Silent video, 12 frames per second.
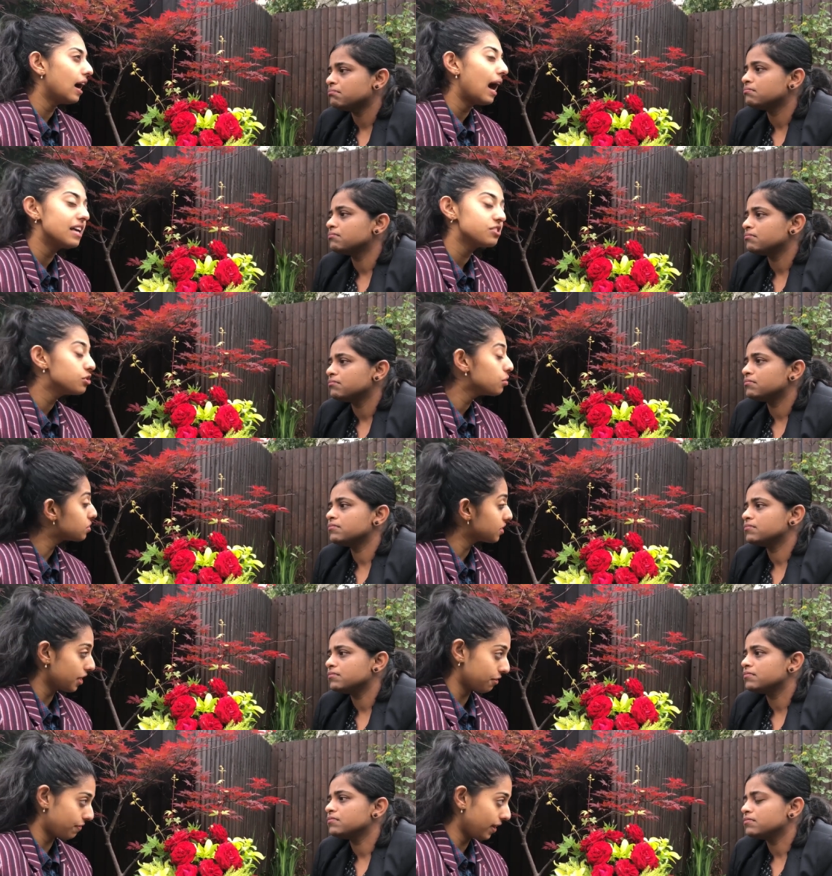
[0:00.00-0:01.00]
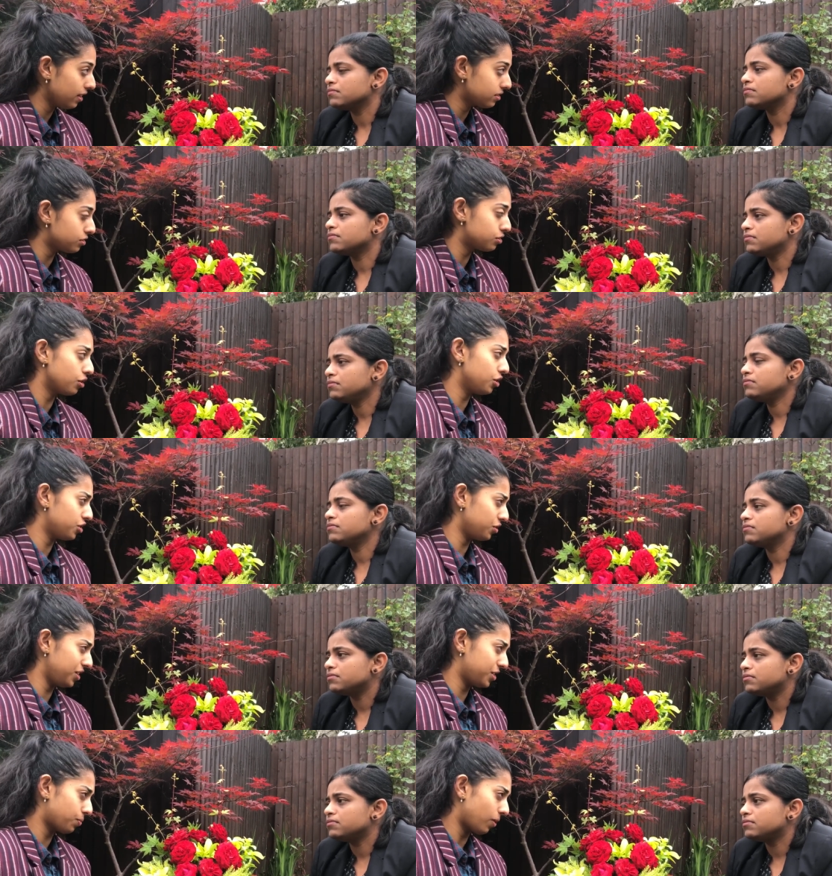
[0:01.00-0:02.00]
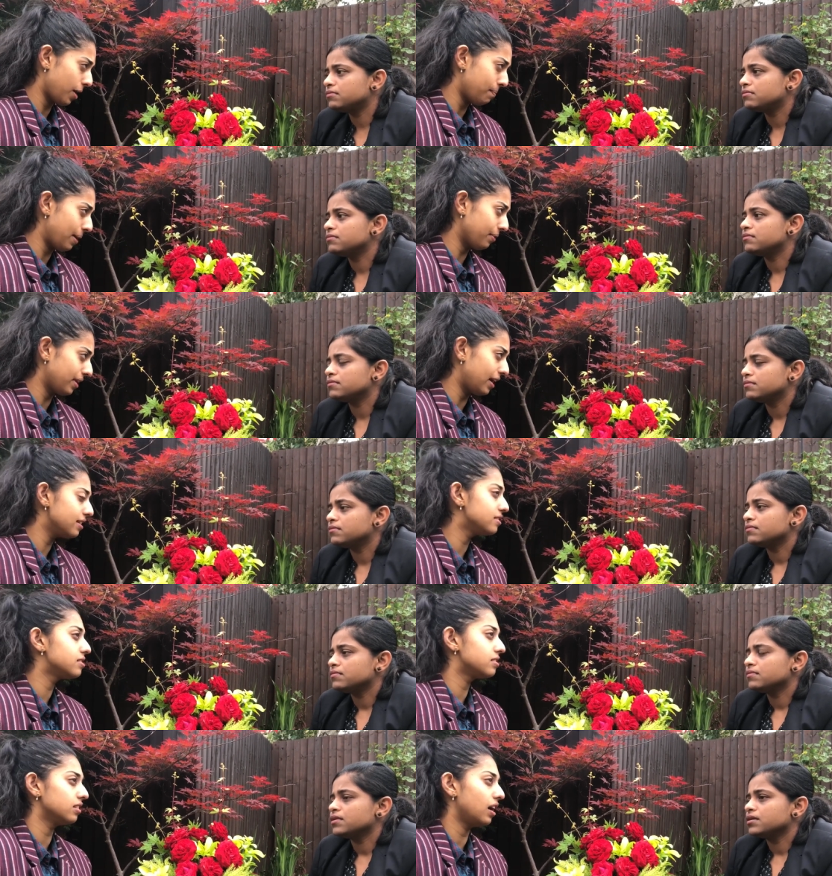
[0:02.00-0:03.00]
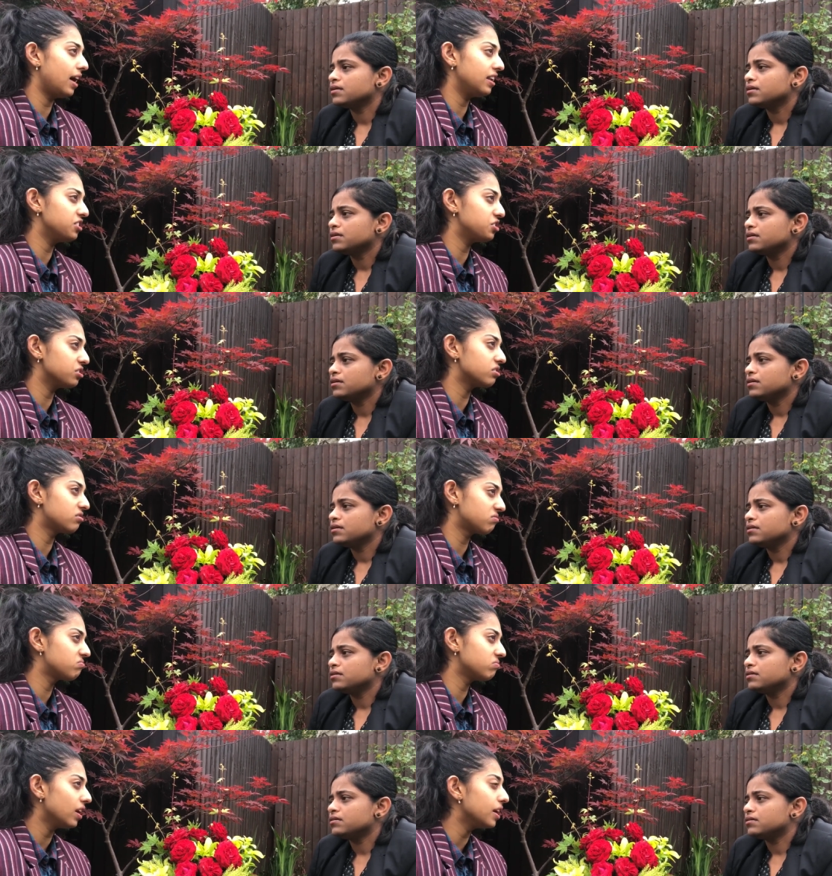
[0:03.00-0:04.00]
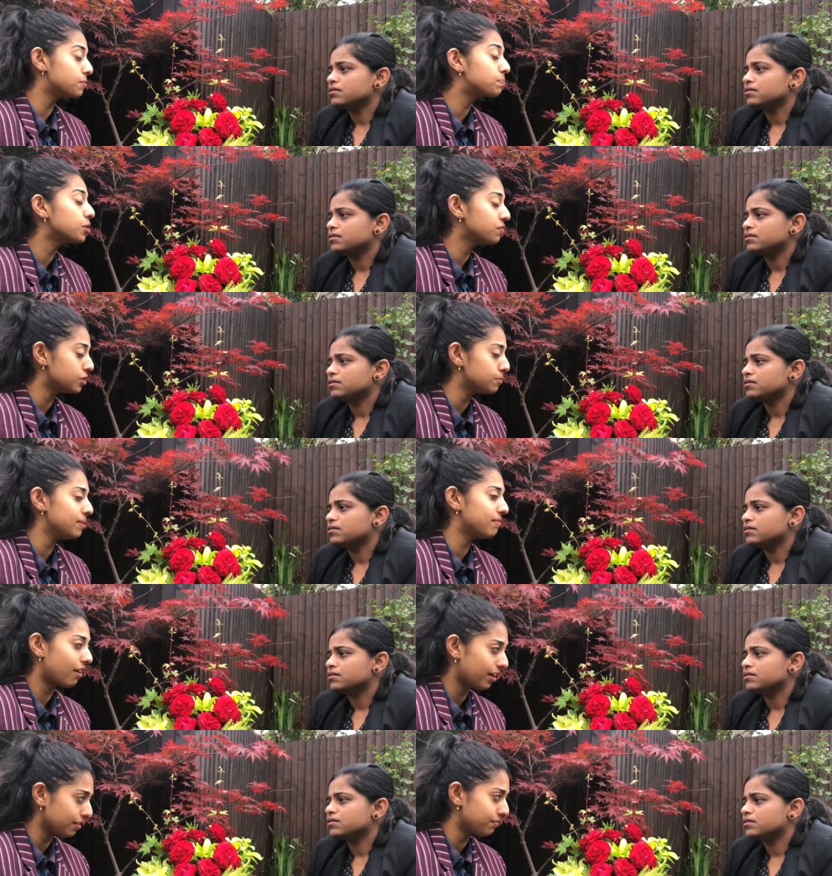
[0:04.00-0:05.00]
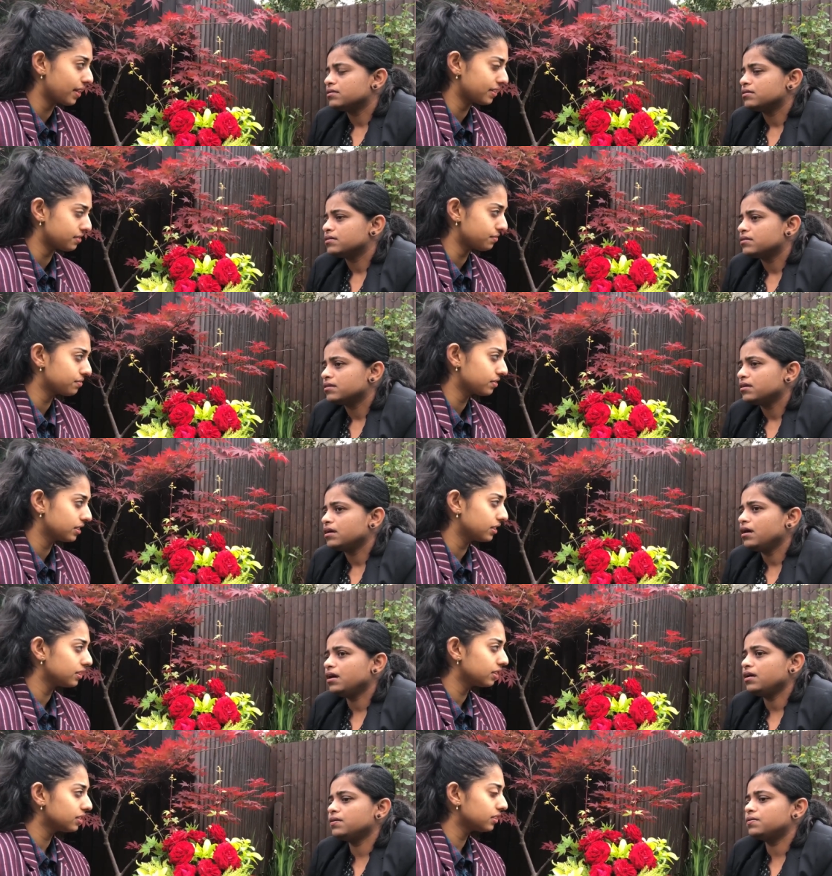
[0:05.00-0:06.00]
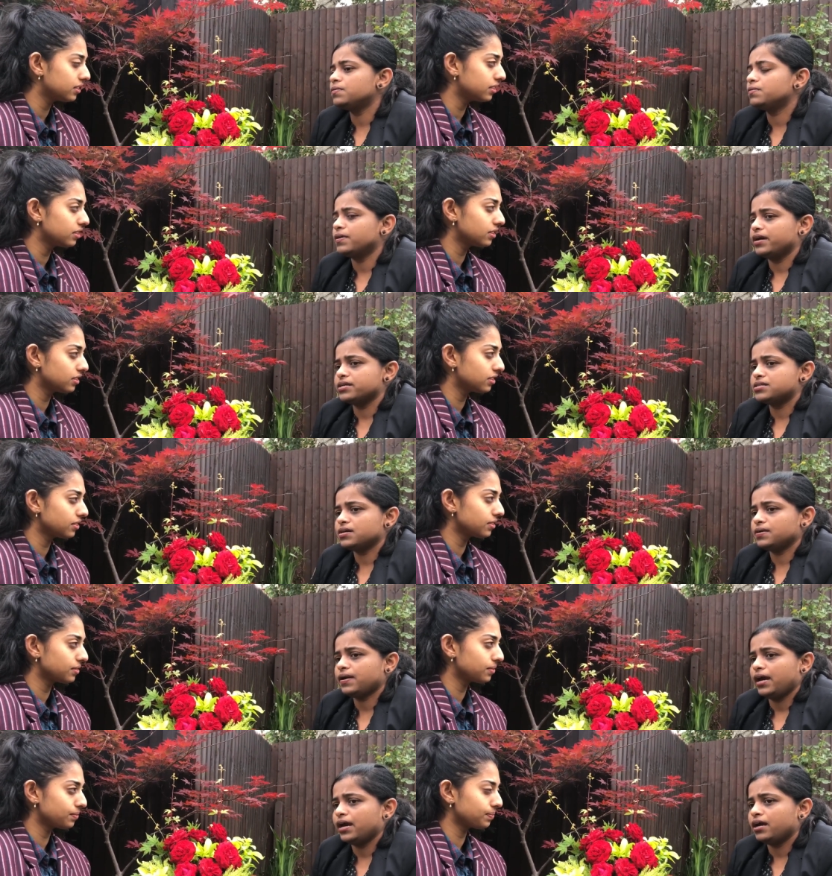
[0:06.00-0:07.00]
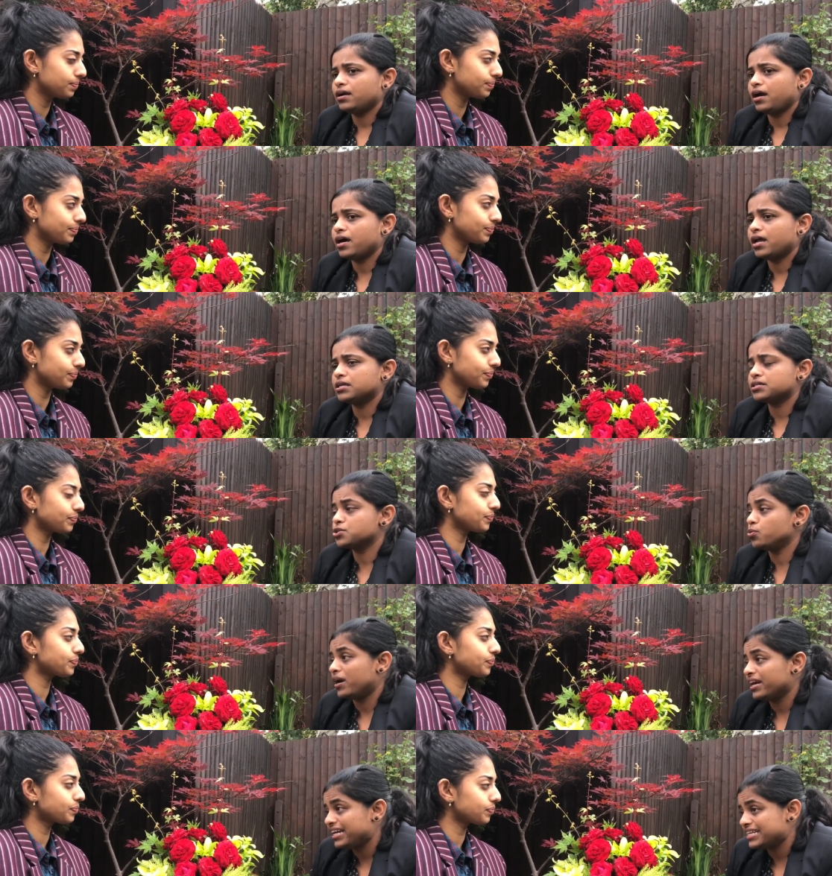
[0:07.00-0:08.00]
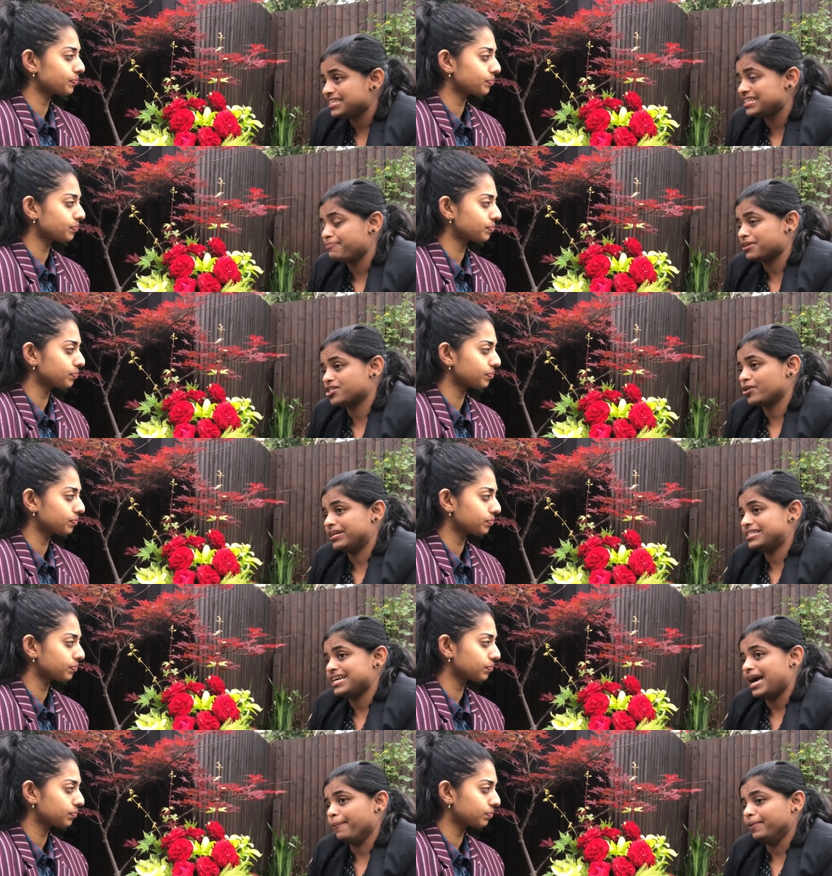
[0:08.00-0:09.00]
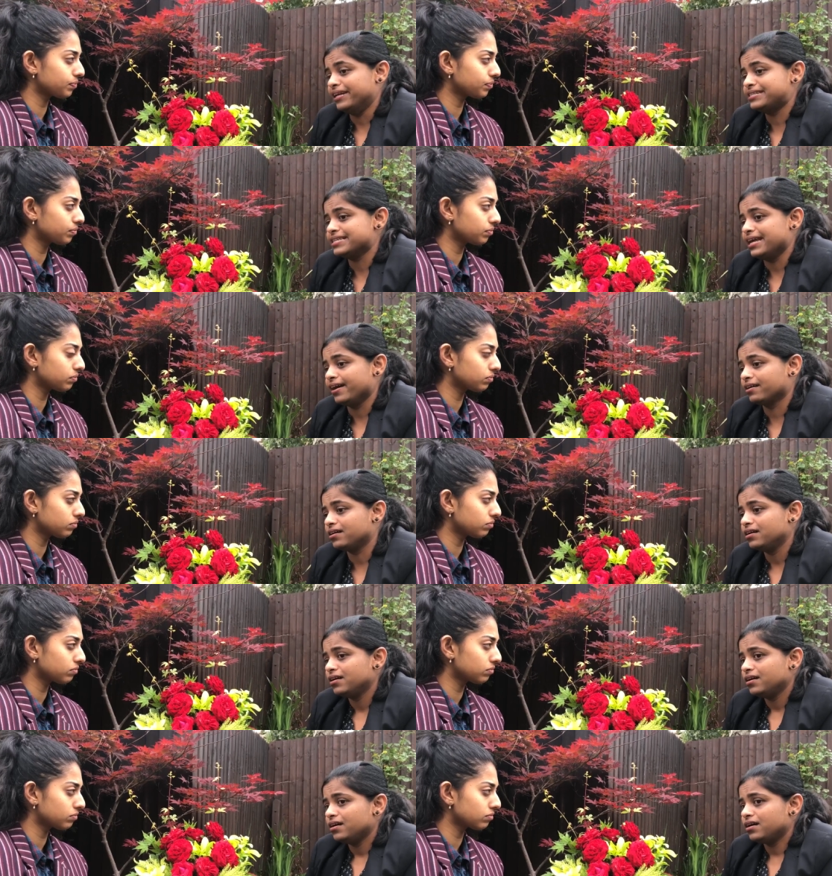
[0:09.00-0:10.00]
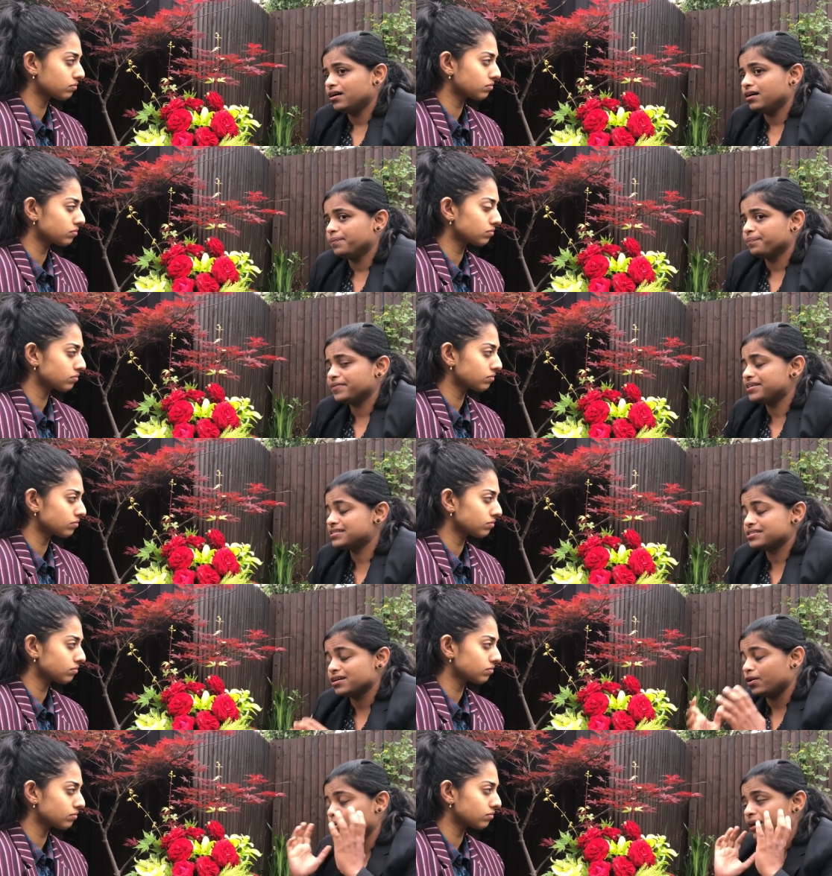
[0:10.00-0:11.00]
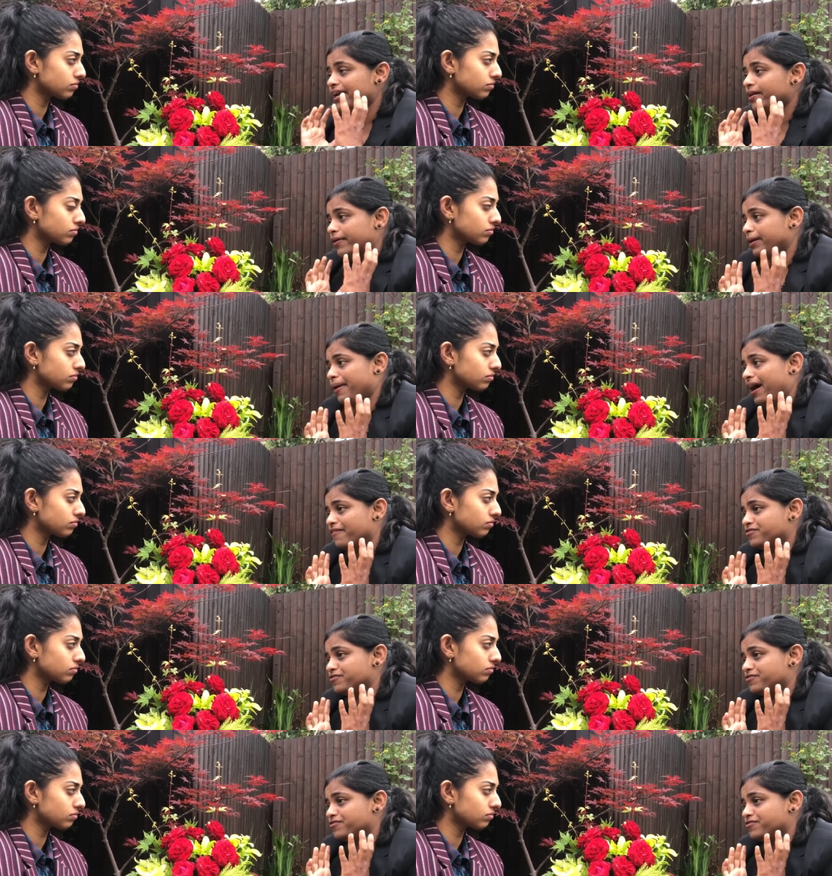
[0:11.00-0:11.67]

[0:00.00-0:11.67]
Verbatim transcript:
Speaker 1: it has no side effects, so you don't need to worry about that. And it's just it's proven to be very effective.
Speaker 2: Oh right, okay. And do I get any particular tablets like um, is it the only cream I